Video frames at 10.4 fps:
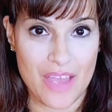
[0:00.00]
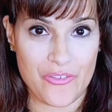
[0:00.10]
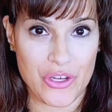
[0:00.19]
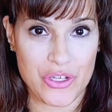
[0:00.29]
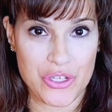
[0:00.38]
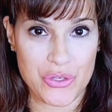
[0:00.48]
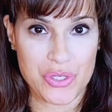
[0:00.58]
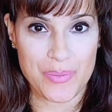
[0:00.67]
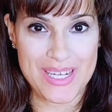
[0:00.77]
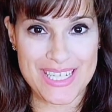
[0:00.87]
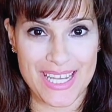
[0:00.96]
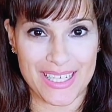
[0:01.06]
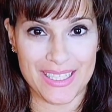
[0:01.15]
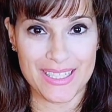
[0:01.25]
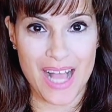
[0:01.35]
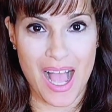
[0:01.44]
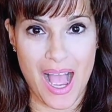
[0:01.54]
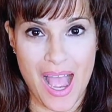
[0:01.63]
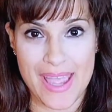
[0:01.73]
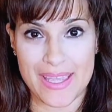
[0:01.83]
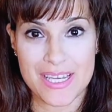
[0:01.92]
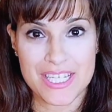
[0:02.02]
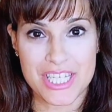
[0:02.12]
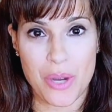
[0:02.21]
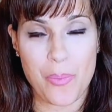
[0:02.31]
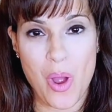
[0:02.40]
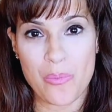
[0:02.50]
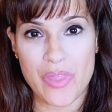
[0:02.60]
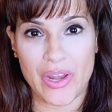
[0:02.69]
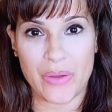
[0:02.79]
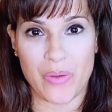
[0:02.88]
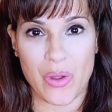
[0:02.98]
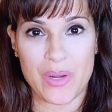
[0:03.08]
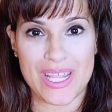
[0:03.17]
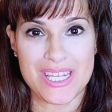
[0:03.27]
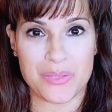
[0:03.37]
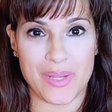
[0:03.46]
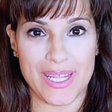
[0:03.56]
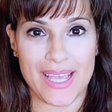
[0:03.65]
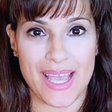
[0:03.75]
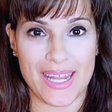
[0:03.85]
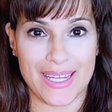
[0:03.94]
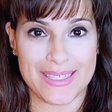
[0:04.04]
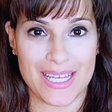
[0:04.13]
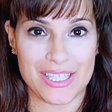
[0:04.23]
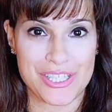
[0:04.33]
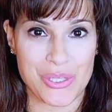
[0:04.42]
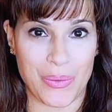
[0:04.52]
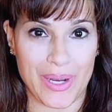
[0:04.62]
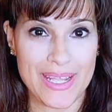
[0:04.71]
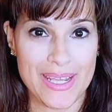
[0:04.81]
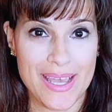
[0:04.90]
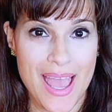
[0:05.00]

If you're new to my channel, I share a poem that I wrote each week and I tell a story.